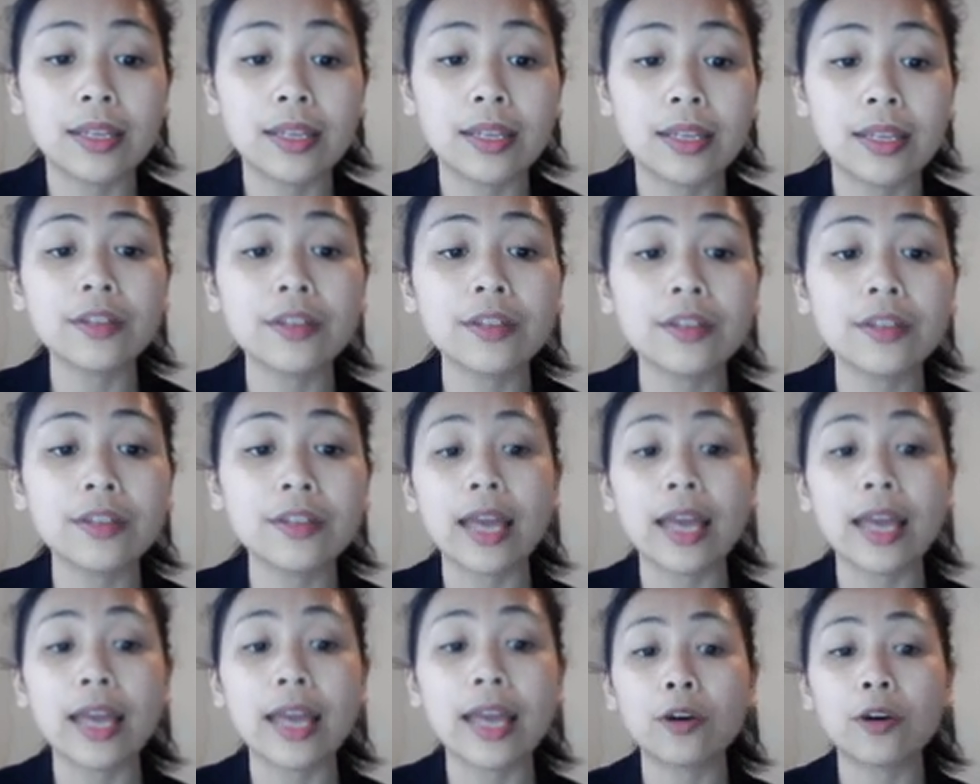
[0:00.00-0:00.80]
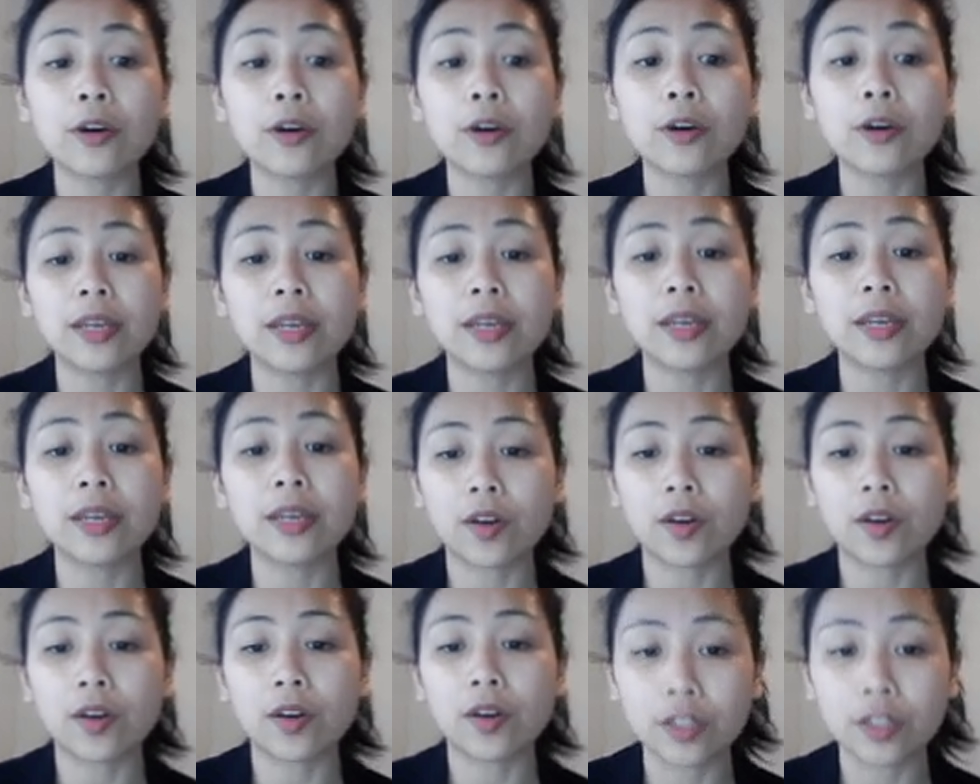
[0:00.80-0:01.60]
either A or B
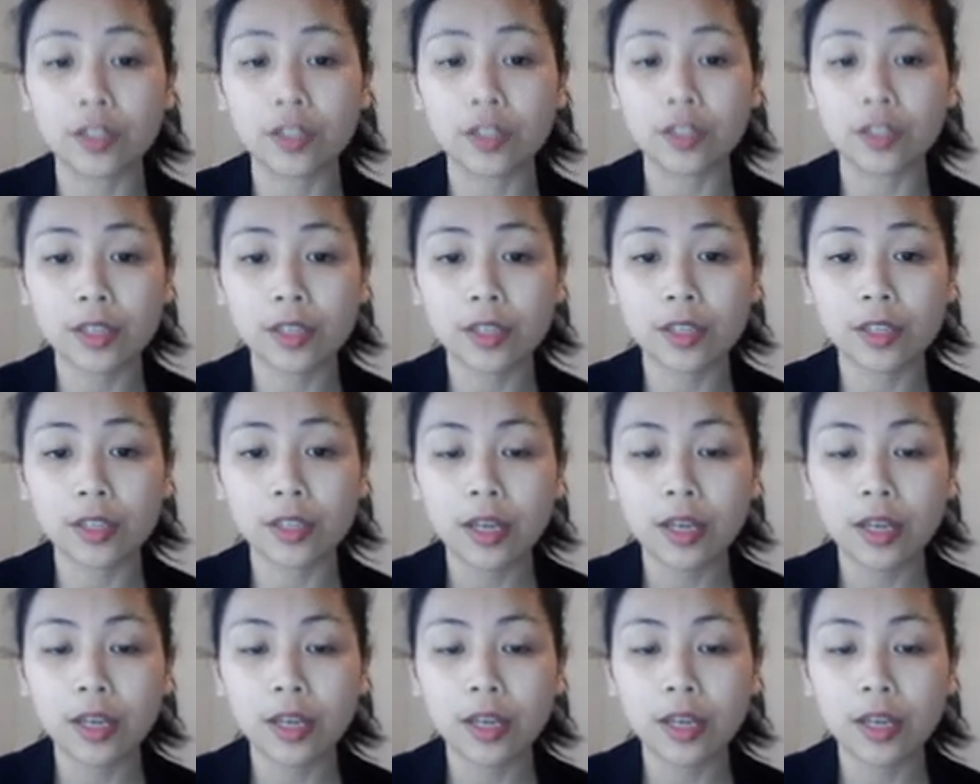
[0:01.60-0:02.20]
occurs.